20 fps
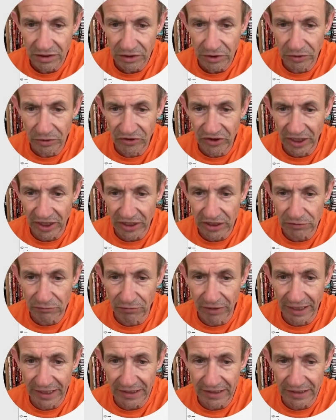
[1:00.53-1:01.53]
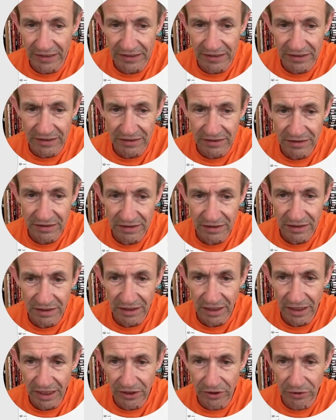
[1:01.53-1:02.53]
you can set this radius.
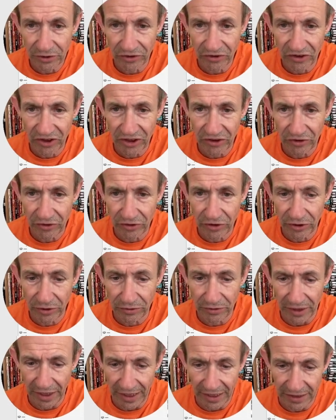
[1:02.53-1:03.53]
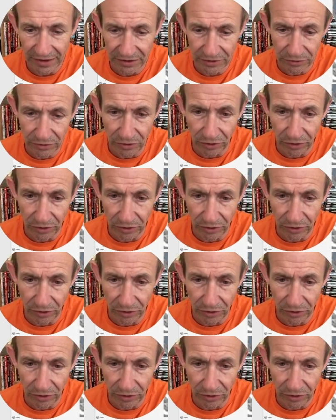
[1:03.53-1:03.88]
And you can see as you do that, and you've